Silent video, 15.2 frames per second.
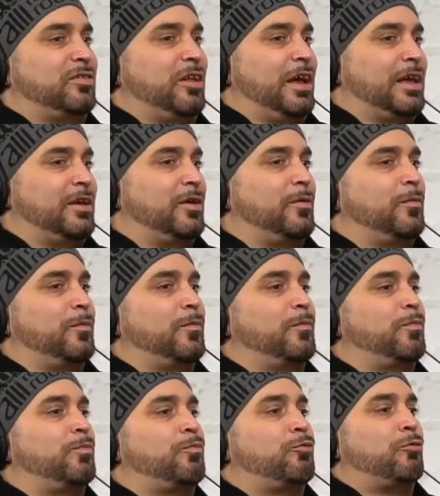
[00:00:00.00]
like
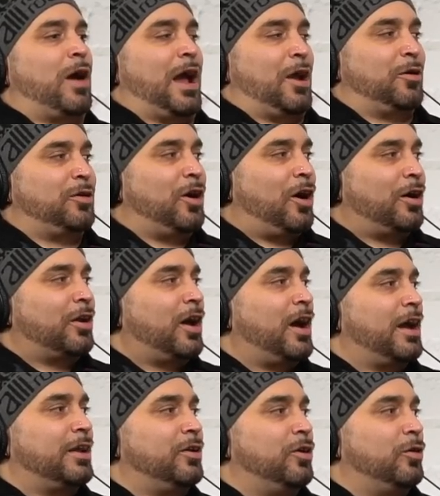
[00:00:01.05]
prior to On a
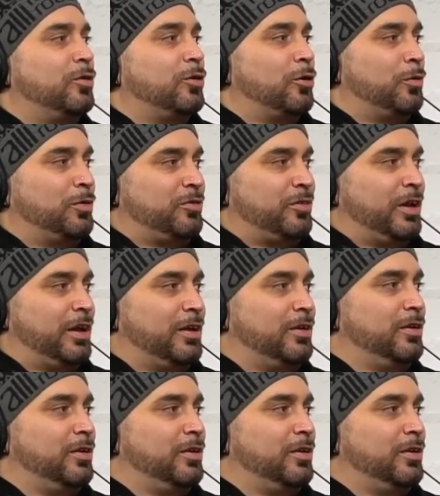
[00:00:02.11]
High Note, or is that